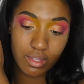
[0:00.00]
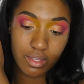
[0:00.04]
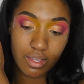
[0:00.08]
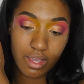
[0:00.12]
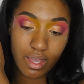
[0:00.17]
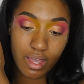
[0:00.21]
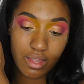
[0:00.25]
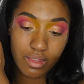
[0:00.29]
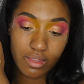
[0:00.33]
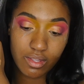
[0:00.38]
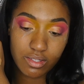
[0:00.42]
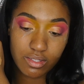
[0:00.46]

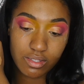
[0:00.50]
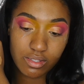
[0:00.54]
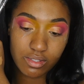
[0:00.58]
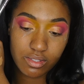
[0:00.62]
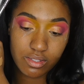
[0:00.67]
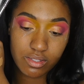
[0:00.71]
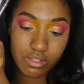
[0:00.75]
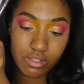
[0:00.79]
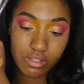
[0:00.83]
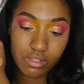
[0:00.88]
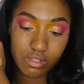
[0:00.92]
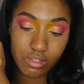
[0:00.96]
Yeah, this is
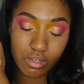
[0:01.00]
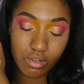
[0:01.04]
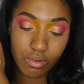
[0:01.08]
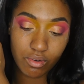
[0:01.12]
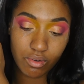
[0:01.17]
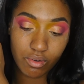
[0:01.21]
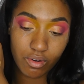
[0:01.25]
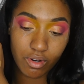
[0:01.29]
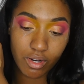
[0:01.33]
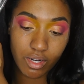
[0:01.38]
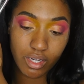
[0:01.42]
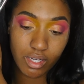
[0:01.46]

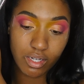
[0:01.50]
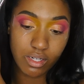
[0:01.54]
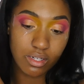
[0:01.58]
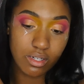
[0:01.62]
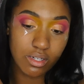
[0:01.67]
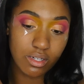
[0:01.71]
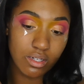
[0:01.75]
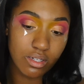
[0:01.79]
so great.